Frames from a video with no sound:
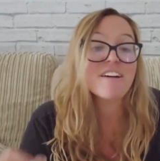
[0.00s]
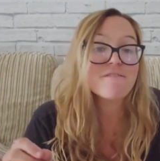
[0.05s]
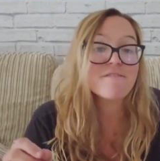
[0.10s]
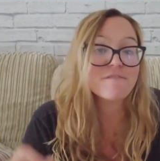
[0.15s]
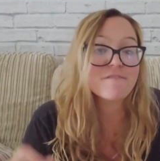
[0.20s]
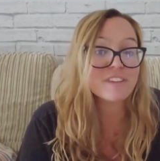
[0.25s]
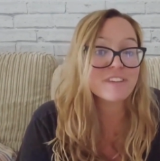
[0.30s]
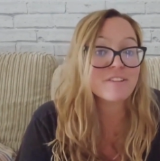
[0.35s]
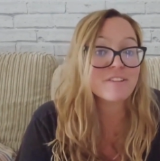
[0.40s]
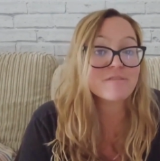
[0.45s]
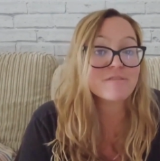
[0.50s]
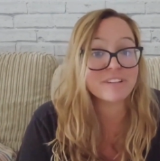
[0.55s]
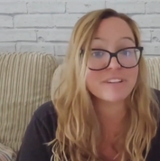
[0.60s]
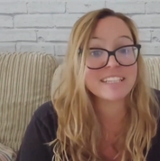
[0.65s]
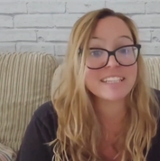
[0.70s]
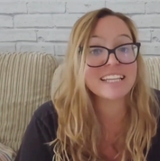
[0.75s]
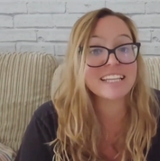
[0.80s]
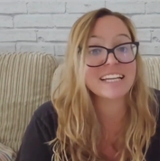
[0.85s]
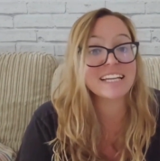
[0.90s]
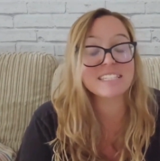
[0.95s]
feel
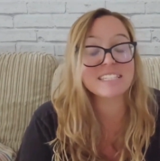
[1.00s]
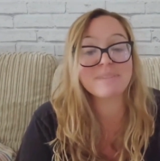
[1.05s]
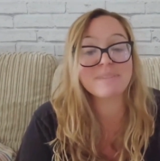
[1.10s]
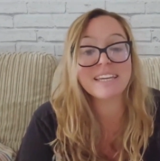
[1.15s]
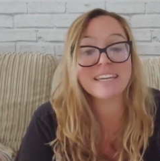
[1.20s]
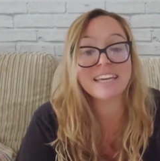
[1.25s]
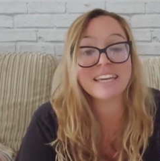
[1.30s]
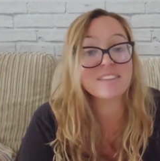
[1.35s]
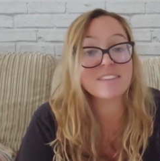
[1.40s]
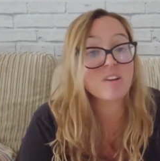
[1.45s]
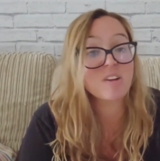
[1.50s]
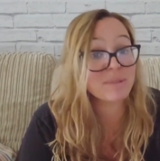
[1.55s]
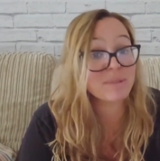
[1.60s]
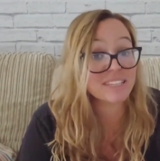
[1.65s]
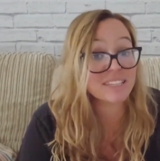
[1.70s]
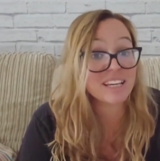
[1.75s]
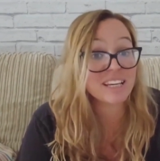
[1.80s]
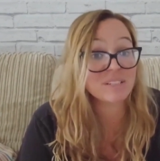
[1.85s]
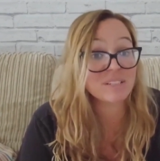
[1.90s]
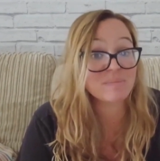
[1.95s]
free to ask me in the
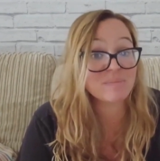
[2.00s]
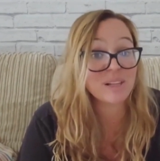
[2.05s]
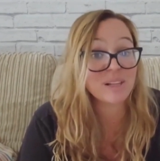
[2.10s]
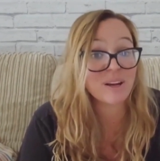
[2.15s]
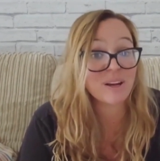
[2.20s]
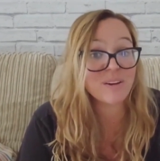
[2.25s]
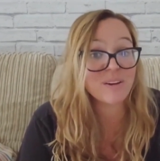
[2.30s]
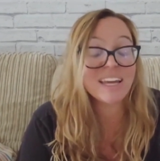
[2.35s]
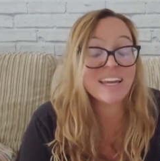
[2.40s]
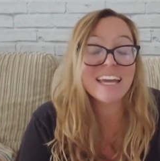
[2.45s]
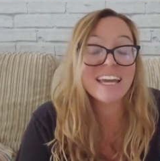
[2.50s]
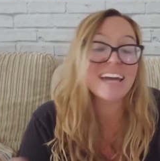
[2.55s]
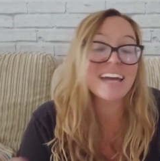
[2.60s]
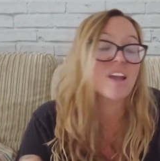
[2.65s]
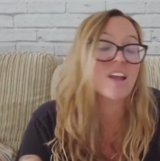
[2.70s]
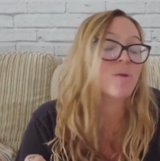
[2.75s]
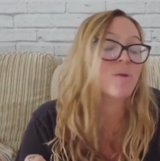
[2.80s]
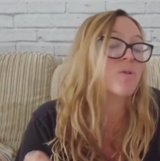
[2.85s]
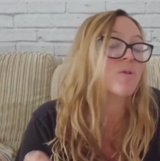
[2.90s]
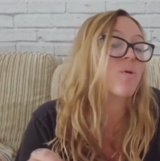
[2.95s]
comment section below,
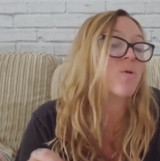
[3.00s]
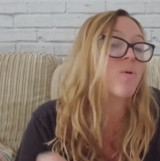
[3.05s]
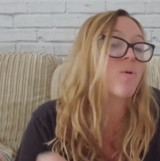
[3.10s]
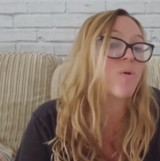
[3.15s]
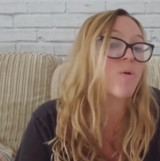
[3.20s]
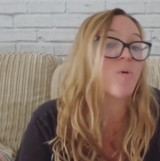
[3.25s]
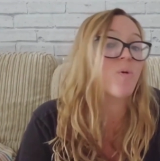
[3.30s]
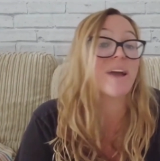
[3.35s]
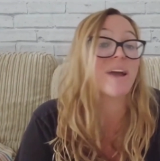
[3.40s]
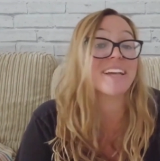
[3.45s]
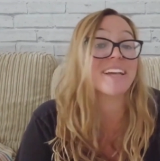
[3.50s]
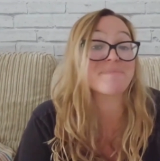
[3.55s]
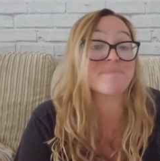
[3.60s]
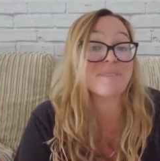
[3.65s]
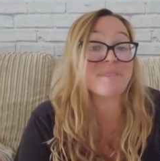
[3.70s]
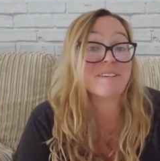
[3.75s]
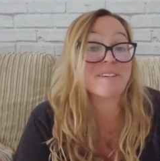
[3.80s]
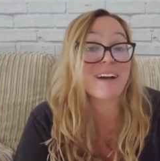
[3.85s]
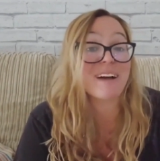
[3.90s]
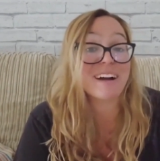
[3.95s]
and I will always
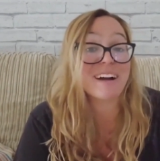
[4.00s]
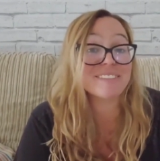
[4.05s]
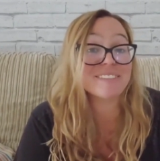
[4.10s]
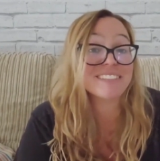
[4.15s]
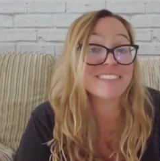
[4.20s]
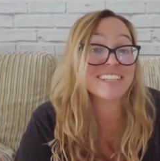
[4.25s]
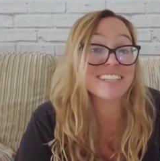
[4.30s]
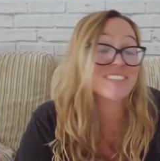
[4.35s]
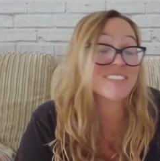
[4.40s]
be around.